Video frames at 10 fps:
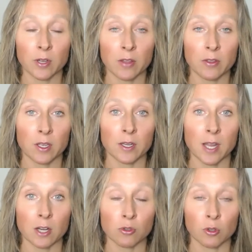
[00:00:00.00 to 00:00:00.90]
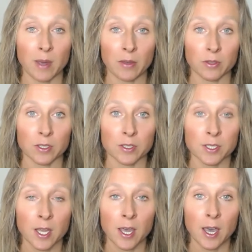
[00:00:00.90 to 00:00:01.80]
on other natural
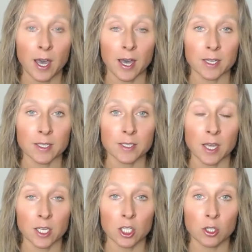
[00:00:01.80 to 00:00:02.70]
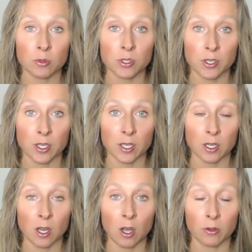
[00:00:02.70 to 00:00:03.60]
methods. And I use
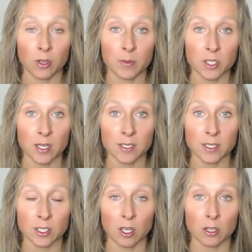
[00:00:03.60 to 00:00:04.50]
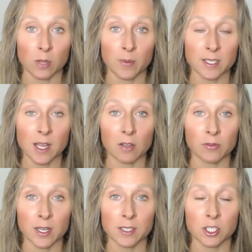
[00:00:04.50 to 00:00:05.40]
the cold thermogenesis a lot on
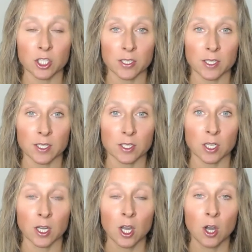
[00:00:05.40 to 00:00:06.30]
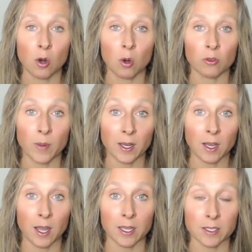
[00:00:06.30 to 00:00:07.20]
myself, and I suggest it to all of my
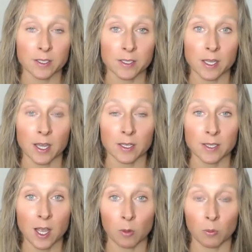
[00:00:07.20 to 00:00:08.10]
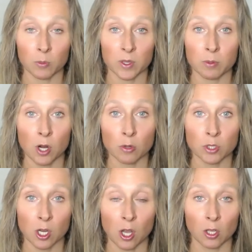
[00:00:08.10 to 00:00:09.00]
clients and help them with a
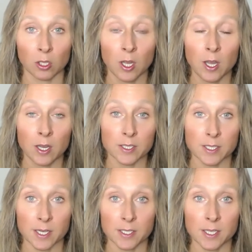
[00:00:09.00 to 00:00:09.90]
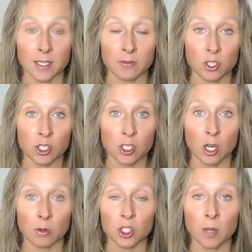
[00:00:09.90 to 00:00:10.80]
protocol. Because as I said, if you just
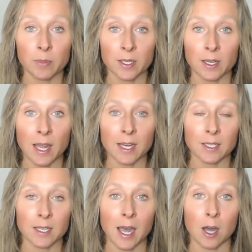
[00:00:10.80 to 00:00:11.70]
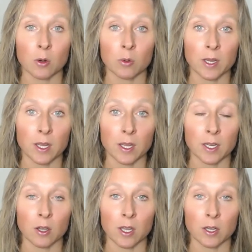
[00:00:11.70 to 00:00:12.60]
go and jump in a lake now
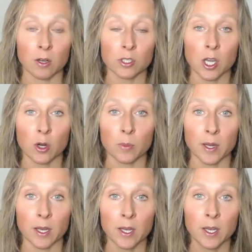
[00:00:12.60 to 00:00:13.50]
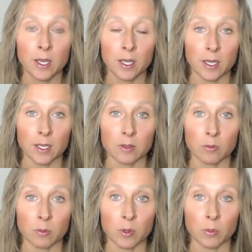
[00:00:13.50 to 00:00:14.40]
in, in October uh,
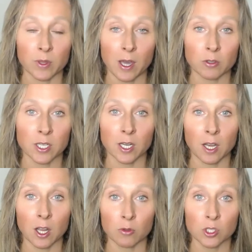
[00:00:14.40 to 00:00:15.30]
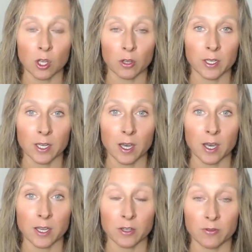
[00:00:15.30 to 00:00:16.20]
w- without any clothes on, it,
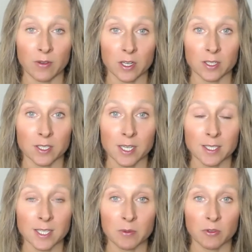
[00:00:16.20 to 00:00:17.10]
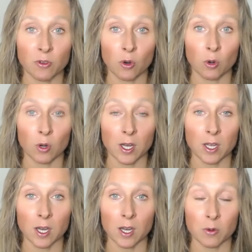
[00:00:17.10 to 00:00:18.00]
and you've never done C T before,
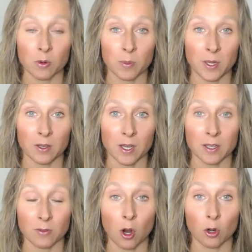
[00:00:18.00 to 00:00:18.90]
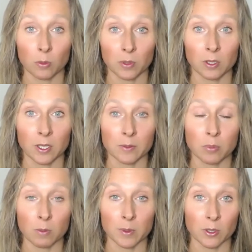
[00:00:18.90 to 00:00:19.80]
it would be kind of horrible and
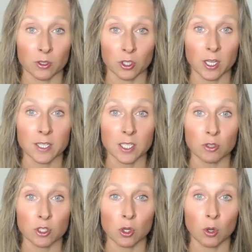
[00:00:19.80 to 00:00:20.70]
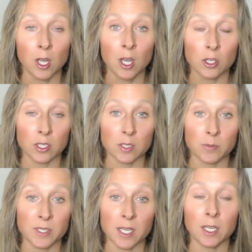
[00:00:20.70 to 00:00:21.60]
probably not a good idea at all. So there's
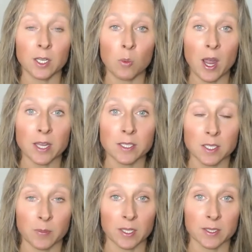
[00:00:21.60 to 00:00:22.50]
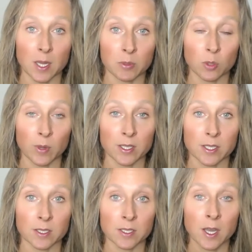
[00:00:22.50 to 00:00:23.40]
particular ways to build up to it,
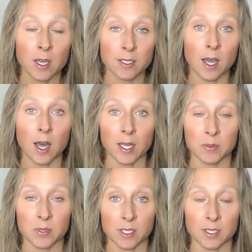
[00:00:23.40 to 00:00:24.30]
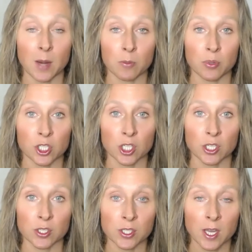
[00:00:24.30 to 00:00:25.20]
and times and
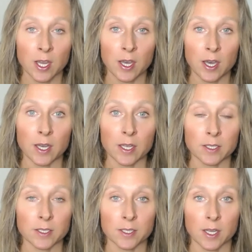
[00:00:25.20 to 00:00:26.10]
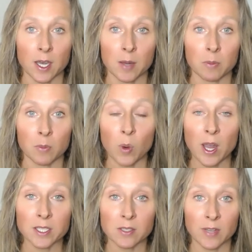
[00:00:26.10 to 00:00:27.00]
temperatures and um,
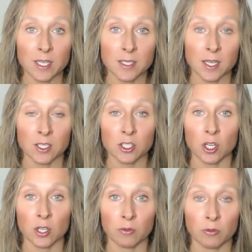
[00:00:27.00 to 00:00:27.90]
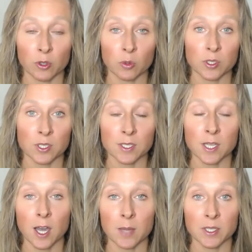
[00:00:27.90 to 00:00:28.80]
ways of eating certain foods and
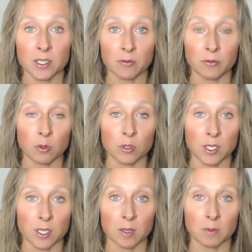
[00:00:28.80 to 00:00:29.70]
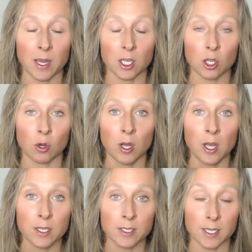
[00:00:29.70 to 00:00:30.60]
timings of foods that can make your
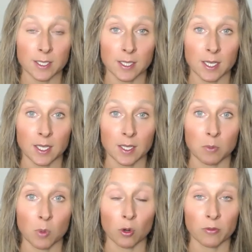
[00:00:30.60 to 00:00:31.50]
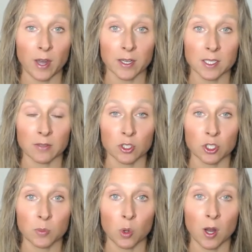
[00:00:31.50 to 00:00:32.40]
C T more effective and
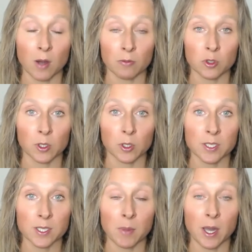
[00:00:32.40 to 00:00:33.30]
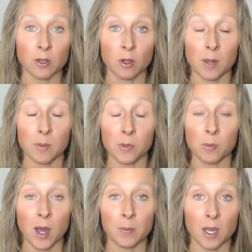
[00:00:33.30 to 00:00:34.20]
just more comfortable, because it might not, it, you
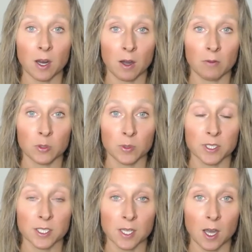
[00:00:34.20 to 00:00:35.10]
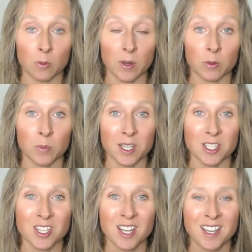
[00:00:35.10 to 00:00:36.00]
might be uncomfortable to start with, but
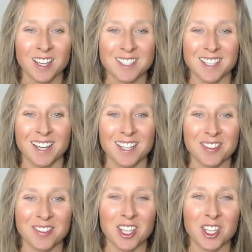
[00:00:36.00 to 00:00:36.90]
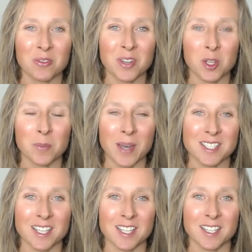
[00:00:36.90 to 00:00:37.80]
it's the kind of thing you feel
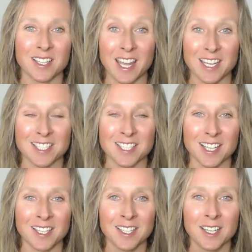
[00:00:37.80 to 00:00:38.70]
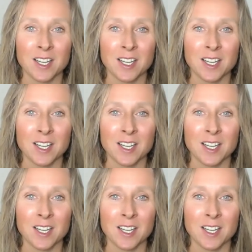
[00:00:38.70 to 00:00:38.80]
better later.